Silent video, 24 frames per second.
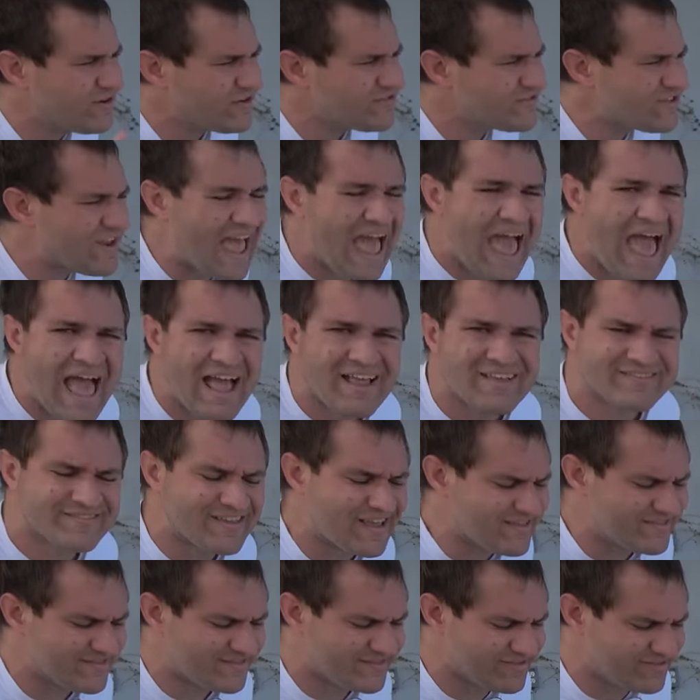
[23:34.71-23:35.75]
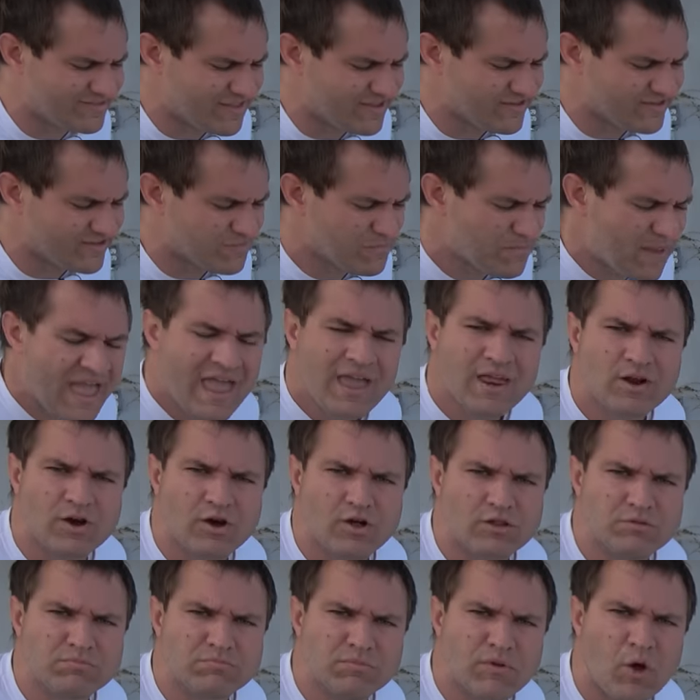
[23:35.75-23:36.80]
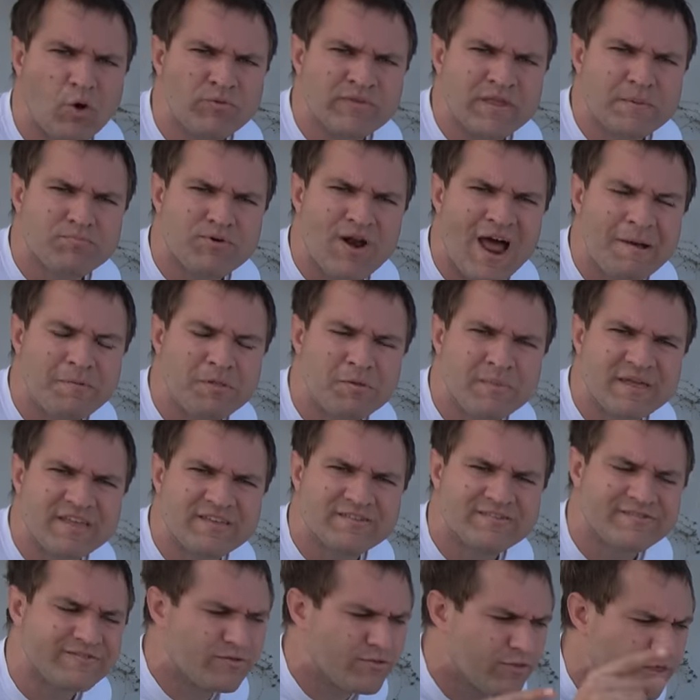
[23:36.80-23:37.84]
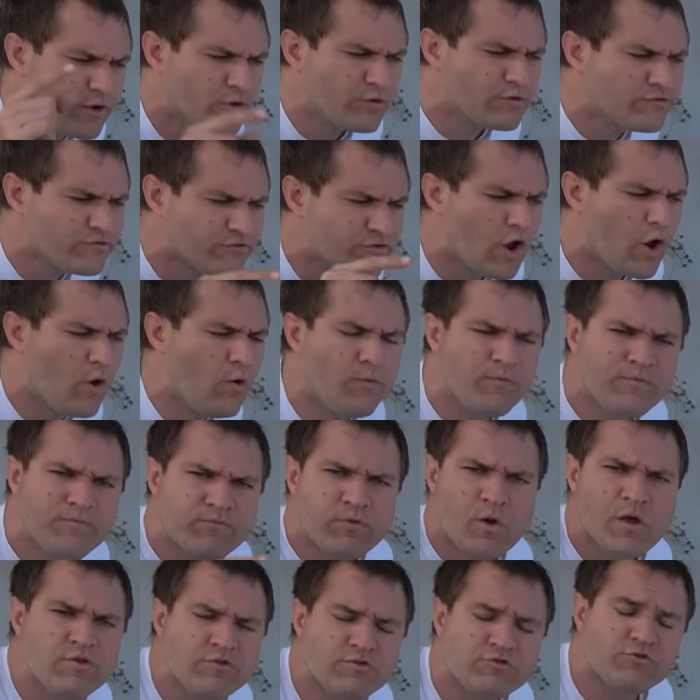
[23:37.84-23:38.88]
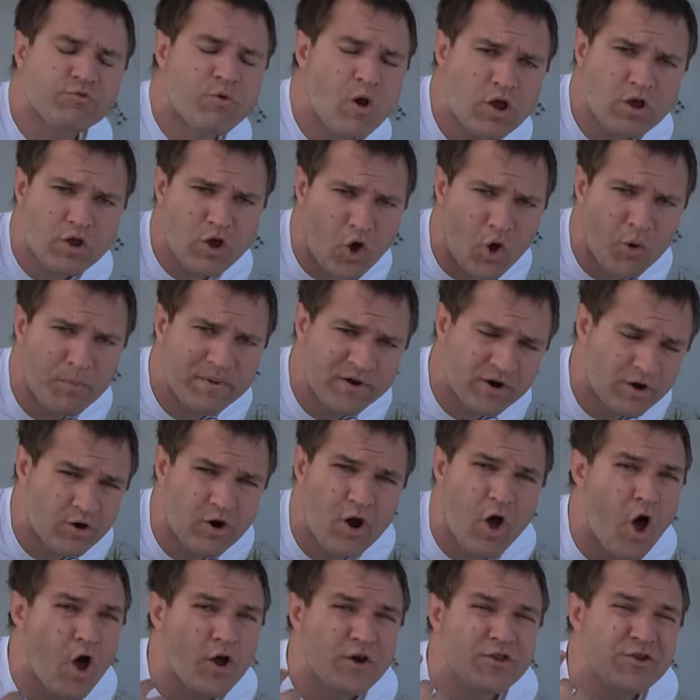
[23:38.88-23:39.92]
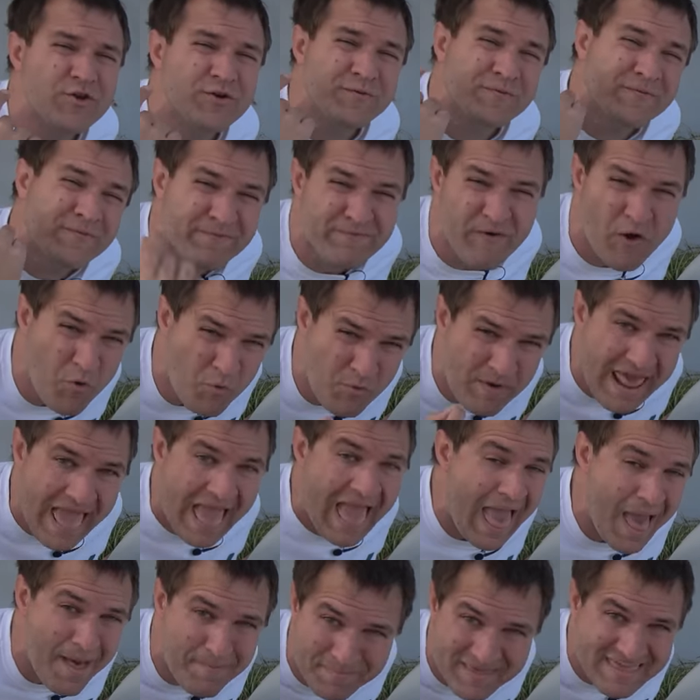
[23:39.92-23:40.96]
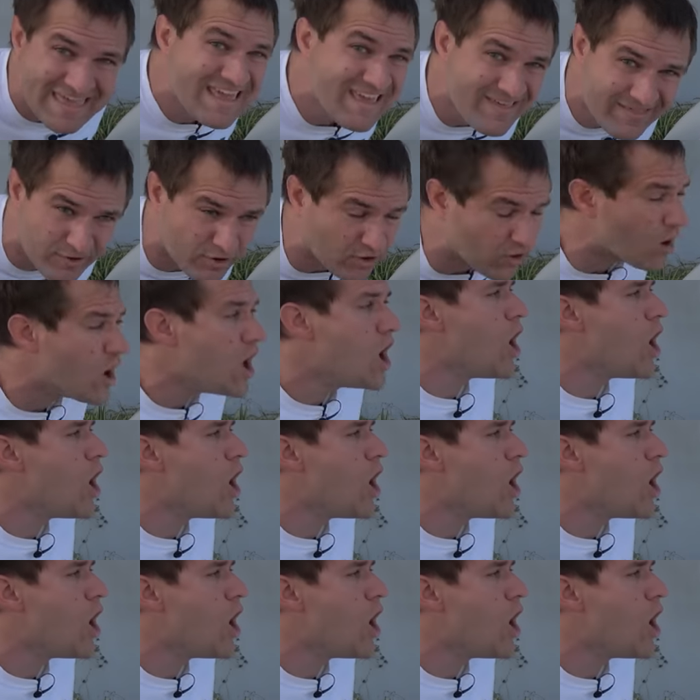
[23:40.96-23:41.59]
just to access this panel. Only problem is there's no front trunk opener on your phone app either.